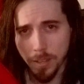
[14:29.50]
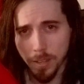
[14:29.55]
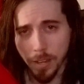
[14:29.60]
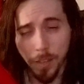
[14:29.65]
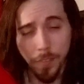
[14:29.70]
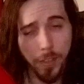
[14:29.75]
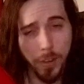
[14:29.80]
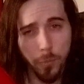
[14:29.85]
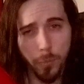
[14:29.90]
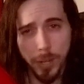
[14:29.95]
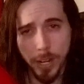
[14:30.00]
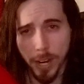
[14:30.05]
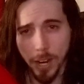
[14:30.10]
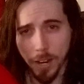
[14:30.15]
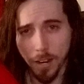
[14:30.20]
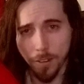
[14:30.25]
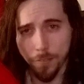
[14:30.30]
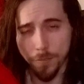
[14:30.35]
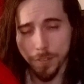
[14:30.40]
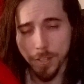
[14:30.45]
And then we
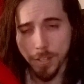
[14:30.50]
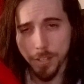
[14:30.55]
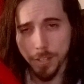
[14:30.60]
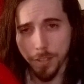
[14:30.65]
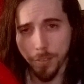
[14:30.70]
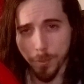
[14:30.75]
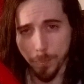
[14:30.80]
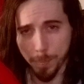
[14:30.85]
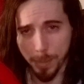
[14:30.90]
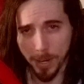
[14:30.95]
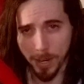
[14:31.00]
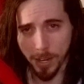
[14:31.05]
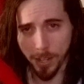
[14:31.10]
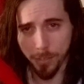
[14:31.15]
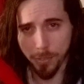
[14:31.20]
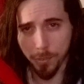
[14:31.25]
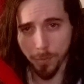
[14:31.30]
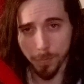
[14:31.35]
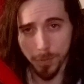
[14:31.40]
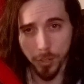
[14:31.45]
have the
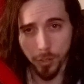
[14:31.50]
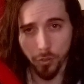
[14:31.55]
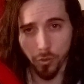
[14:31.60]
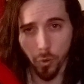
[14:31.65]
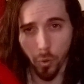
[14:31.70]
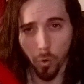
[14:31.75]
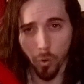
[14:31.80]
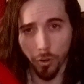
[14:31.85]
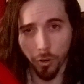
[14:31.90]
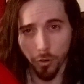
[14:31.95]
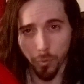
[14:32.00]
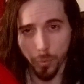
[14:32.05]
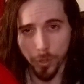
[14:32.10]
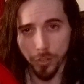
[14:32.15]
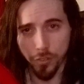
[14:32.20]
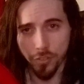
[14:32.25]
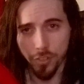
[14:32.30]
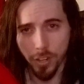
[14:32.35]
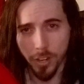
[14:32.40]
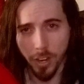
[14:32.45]
Path of the Adorned,
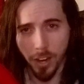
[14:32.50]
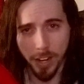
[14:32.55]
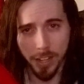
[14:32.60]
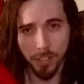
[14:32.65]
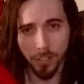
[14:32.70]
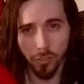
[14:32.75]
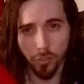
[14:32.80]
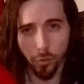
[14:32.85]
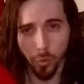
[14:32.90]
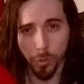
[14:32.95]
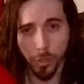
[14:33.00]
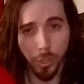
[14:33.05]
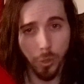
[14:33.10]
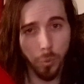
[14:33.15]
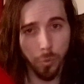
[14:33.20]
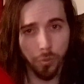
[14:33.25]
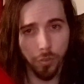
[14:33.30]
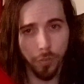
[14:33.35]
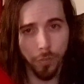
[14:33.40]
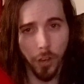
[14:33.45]
which heightens your
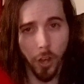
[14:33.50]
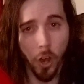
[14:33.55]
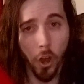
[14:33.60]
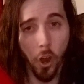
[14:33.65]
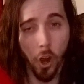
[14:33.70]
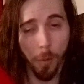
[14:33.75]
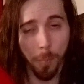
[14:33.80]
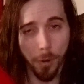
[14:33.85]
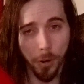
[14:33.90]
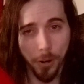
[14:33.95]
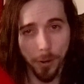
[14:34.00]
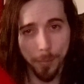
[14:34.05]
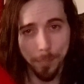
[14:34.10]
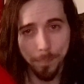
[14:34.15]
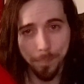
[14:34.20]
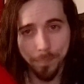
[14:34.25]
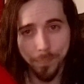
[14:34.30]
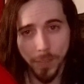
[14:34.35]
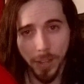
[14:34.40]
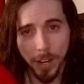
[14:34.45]
use of armor
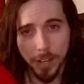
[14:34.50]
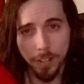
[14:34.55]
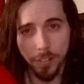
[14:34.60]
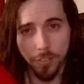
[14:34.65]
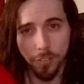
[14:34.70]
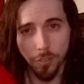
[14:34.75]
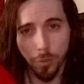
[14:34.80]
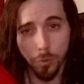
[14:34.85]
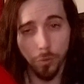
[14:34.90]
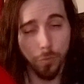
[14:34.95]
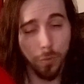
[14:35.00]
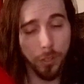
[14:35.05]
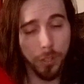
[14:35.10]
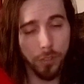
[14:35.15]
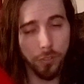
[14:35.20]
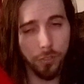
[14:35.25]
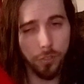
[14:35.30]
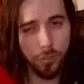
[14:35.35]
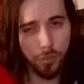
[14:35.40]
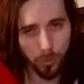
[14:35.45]
and its
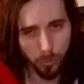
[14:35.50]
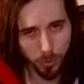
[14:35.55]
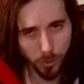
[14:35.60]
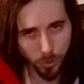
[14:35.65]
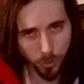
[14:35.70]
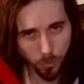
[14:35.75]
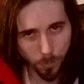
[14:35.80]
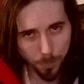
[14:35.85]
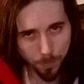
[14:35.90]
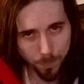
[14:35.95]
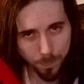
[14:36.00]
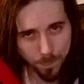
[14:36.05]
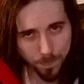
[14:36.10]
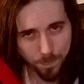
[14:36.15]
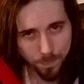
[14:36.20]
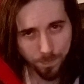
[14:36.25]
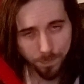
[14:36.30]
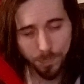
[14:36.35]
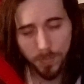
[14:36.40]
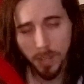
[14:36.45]
usefulness to
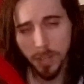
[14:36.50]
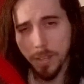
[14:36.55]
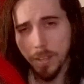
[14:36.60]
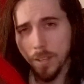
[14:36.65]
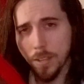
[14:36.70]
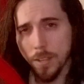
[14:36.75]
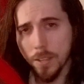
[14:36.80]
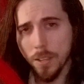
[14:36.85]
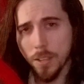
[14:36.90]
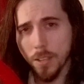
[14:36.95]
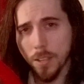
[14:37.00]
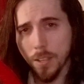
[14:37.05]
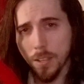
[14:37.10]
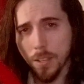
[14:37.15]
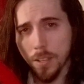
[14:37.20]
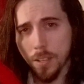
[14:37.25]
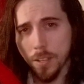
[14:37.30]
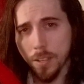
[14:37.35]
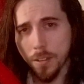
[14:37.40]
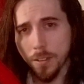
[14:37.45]
you.
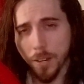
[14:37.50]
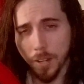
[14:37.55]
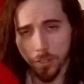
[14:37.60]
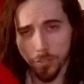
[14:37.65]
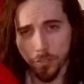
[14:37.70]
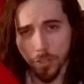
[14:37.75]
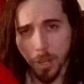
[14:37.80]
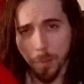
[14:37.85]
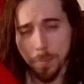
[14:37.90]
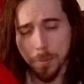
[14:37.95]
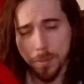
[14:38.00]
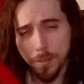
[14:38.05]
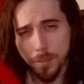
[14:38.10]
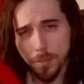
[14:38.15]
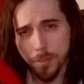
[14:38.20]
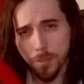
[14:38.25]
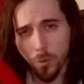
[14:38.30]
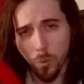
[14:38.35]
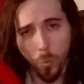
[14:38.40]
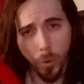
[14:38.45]
Next up,
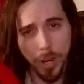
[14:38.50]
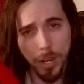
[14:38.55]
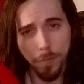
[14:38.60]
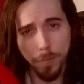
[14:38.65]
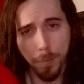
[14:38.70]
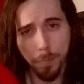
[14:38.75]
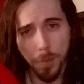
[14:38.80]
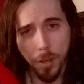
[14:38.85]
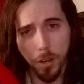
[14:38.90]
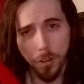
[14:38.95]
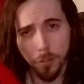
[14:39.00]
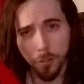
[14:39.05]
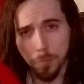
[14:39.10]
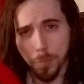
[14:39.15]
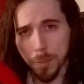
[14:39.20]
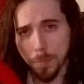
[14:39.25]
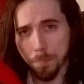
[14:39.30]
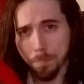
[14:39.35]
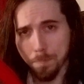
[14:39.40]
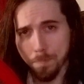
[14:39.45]
Way of the
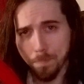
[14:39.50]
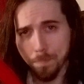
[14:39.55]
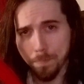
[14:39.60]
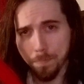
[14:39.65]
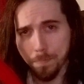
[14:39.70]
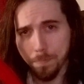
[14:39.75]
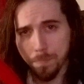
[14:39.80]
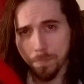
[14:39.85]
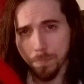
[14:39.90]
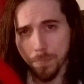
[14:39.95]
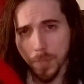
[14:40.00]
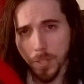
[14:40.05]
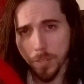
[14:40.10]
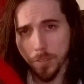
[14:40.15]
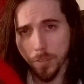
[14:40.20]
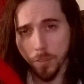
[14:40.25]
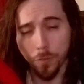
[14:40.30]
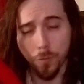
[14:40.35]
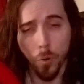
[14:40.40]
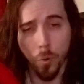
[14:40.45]
Marksman.
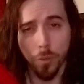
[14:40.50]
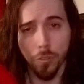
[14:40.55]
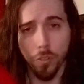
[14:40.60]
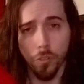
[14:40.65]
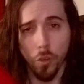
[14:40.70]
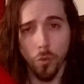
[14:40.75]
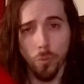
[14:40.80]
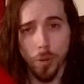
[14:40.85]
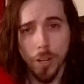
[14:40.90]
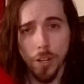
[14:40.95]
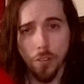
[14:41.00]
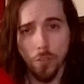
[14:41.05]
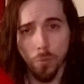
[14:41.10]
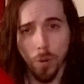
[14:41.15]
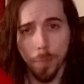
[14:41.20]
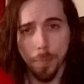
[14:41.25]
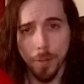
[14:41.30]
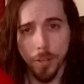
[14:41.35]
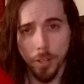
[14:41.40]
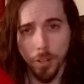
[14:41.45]
This focuses on ranged
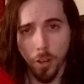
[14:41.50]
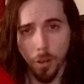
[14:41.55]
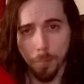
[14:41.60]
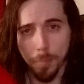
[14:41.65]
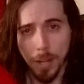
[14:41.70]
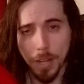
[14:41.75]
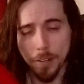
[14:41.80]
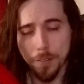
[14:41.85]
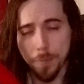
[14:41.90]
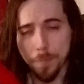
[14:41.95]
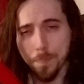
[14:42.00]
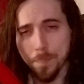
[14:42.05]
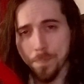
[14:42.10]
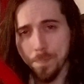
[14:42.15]
weapon in combat.